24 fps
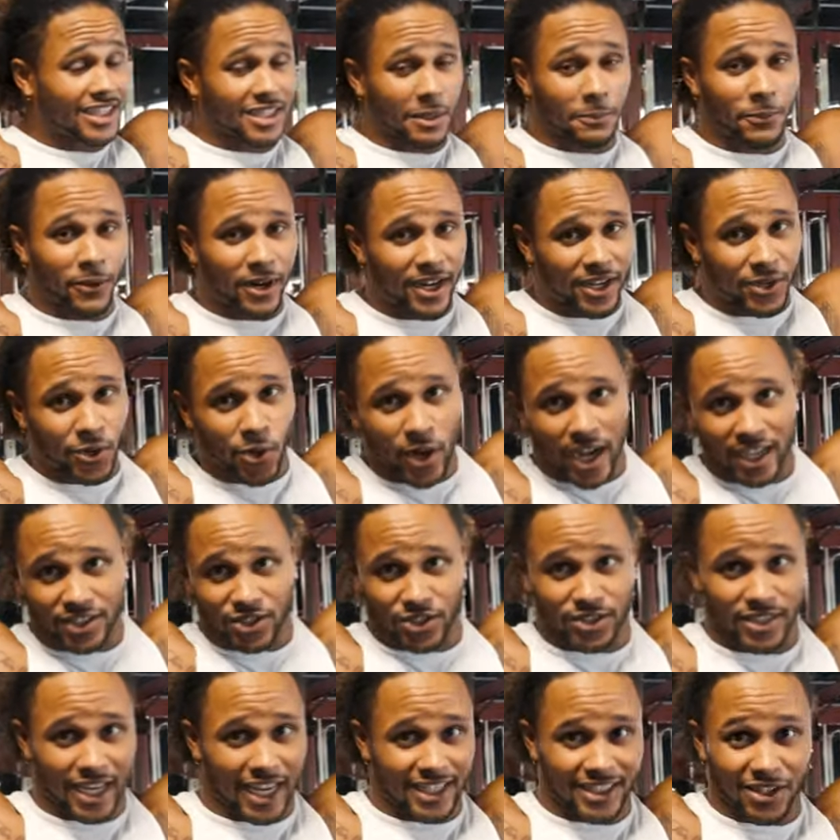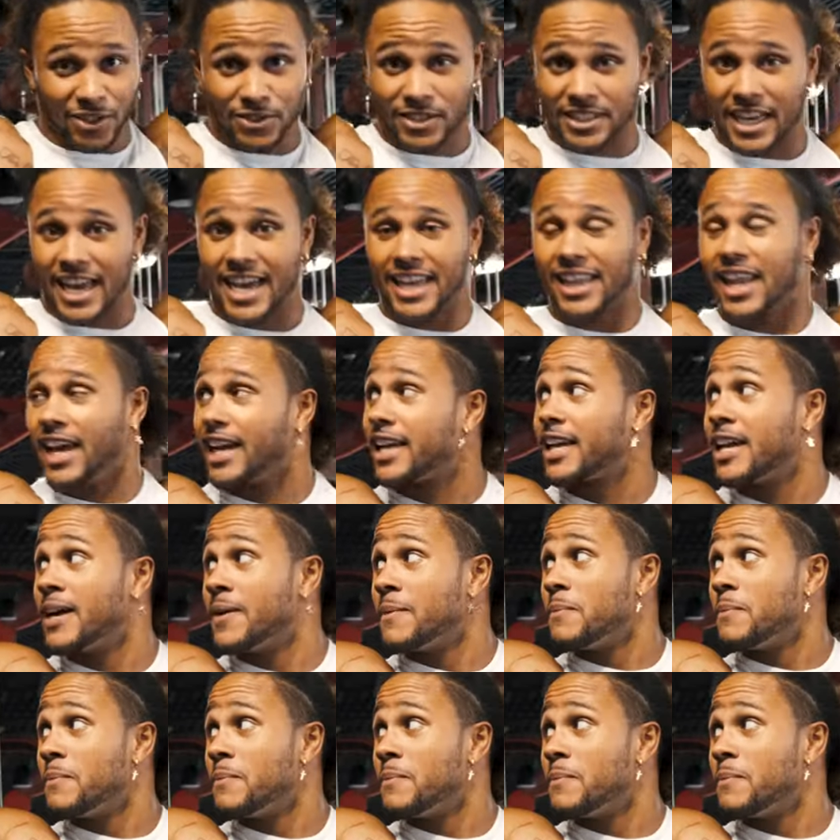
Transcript: It's a pretty cool exercise. I was saying like,